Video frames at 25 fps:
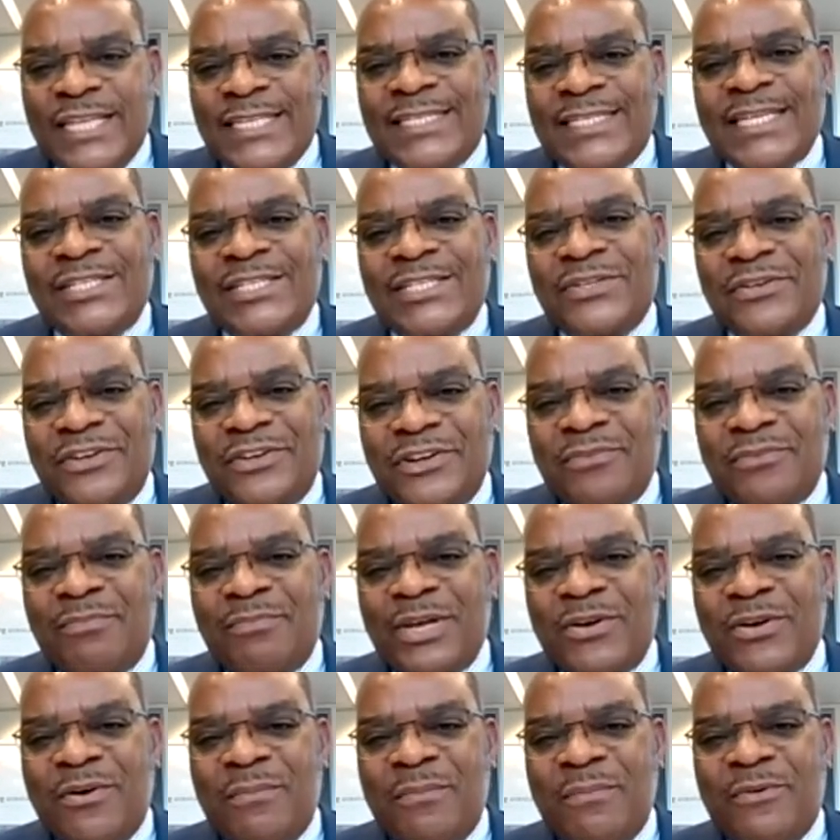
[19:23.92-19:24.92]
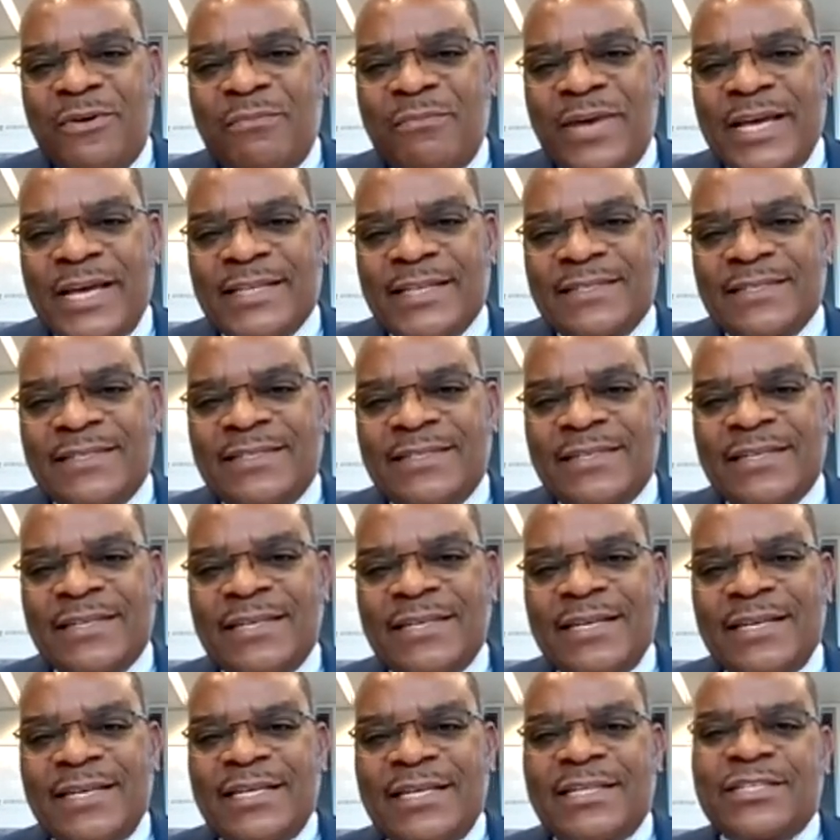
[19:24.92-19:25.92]
should not be compromised.
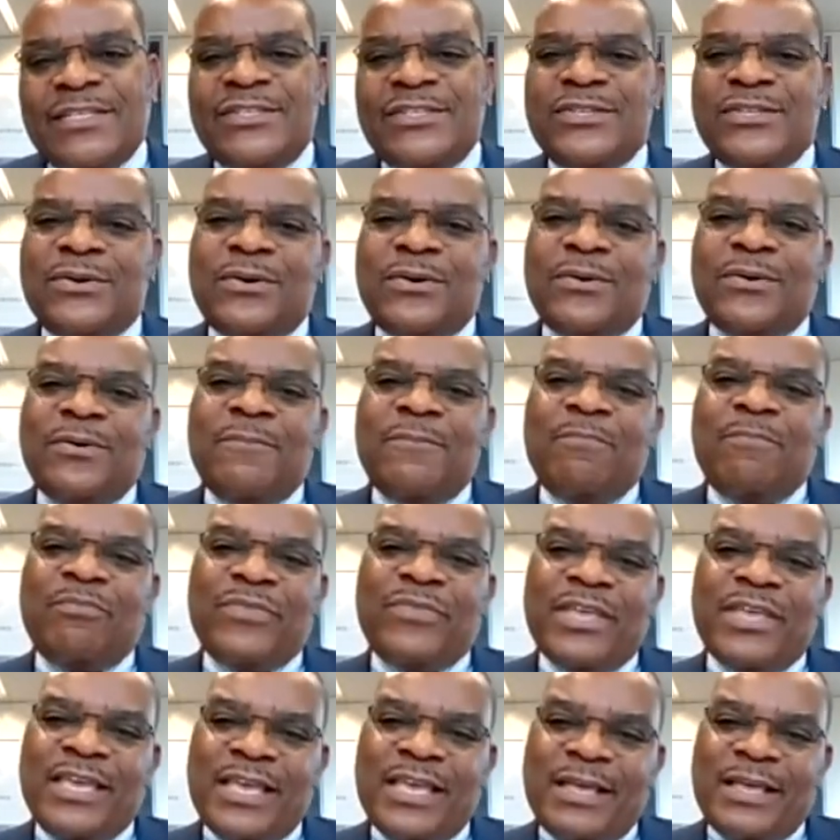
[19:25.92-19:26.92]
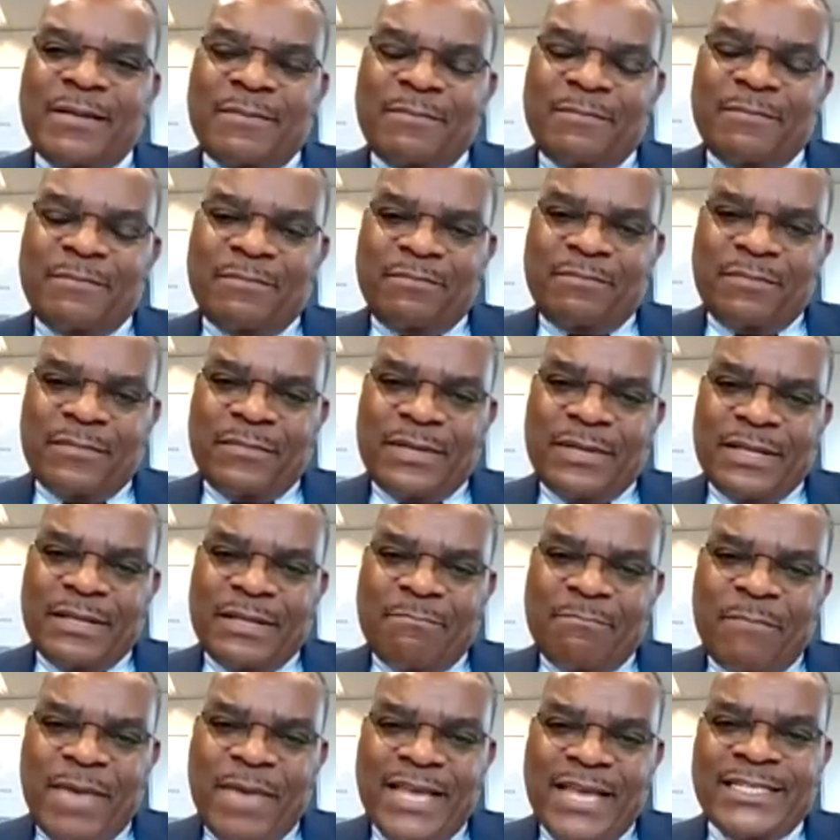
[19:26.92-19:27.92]
So
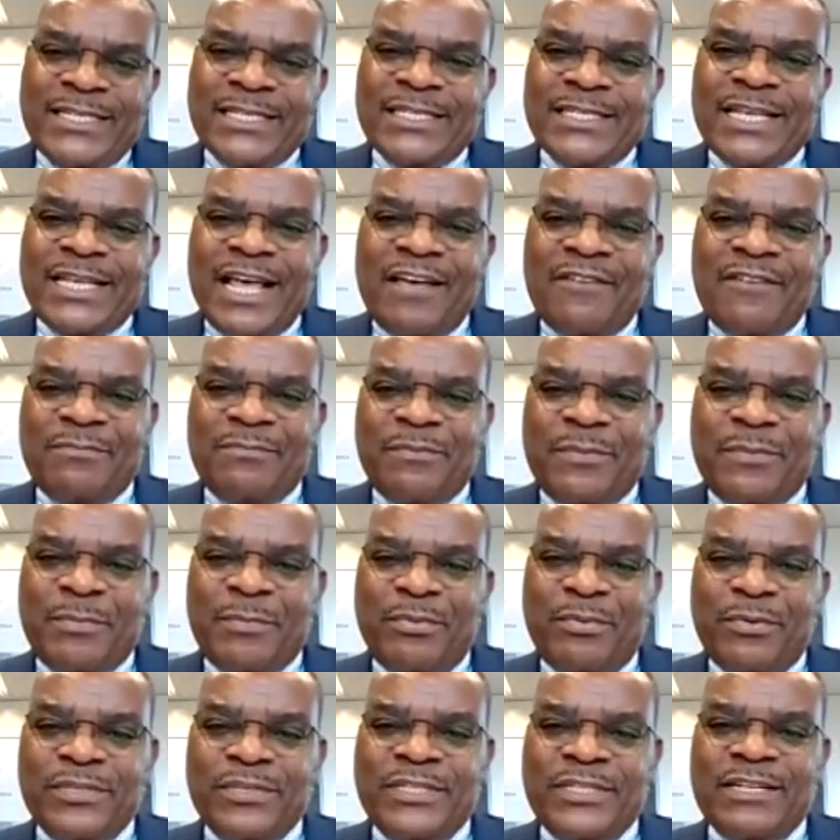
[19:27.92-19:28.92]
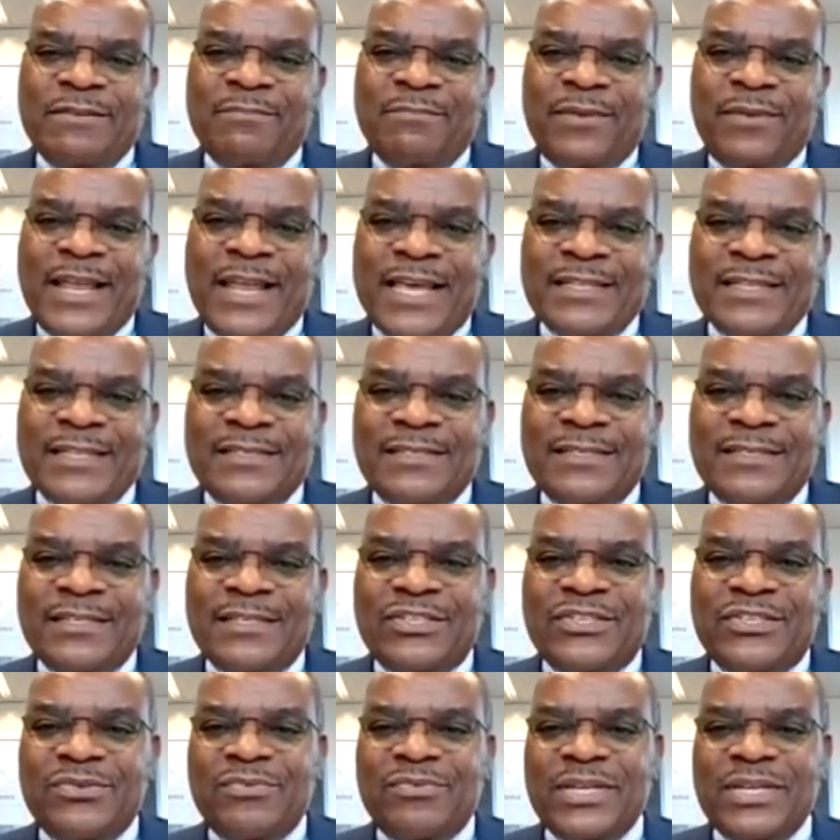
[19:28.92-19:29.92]
measures have to be put in place
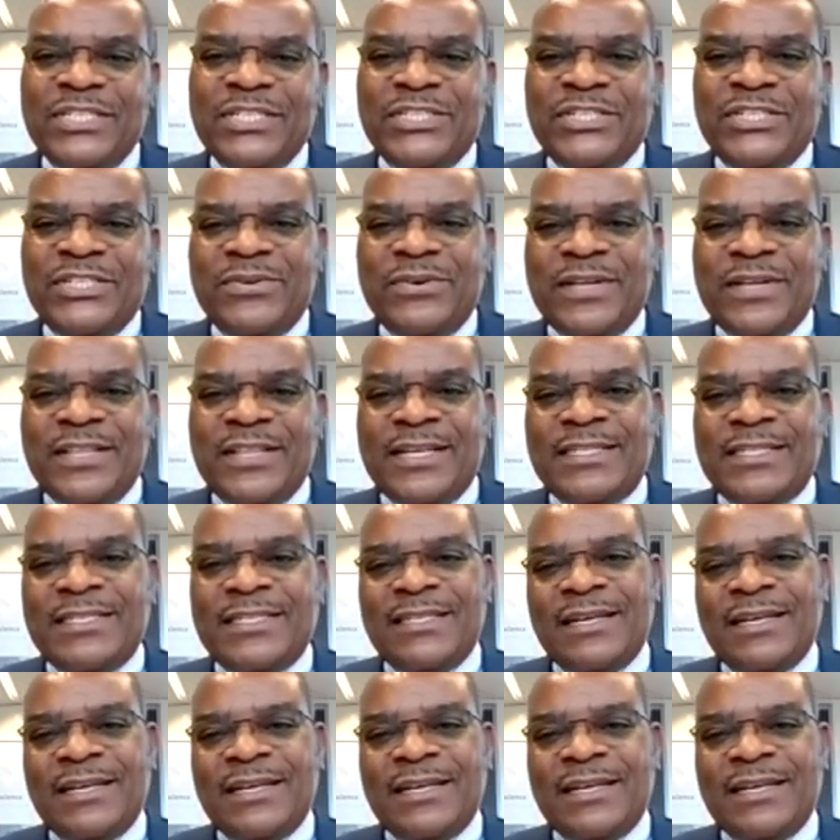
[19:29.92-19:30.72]
to ensure that